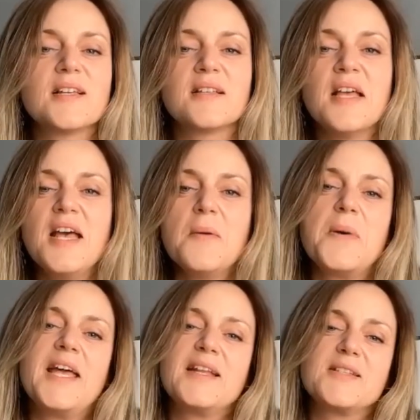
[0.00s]
and
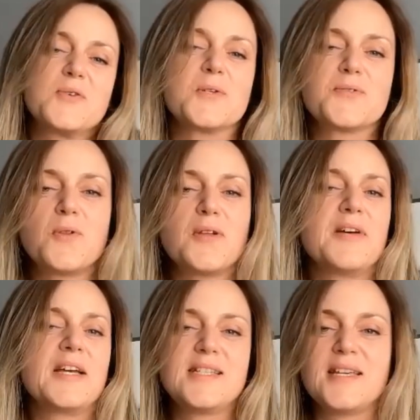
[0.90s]
my head is always full
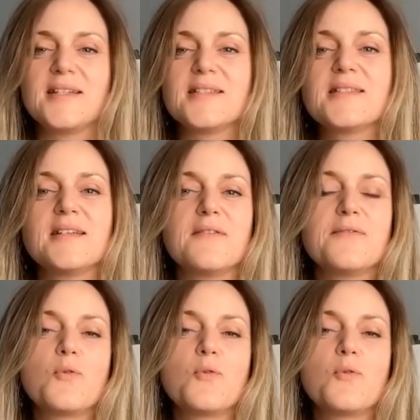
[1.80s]
of ideas of